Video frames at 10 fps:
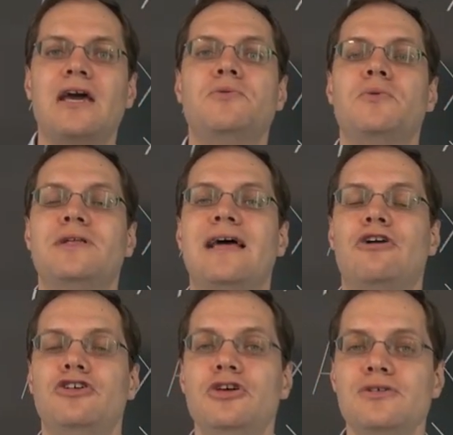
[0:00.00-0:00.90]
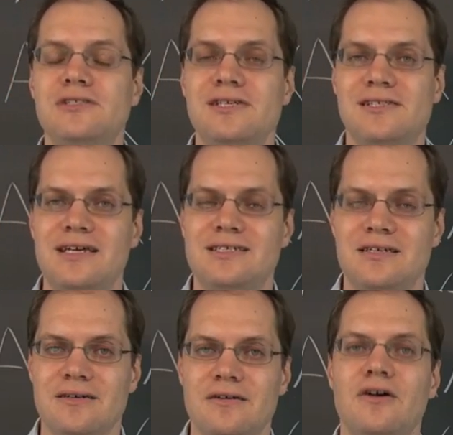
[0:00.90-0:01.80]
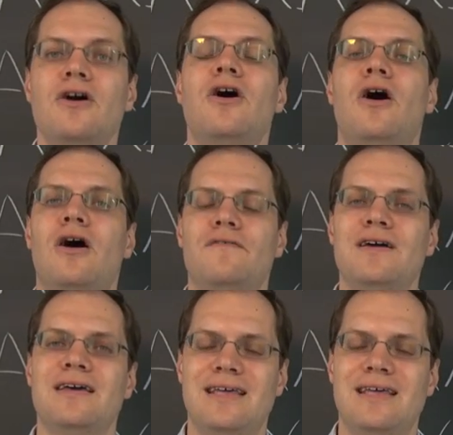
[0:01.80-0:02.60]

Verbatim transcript: And we will now use this idea of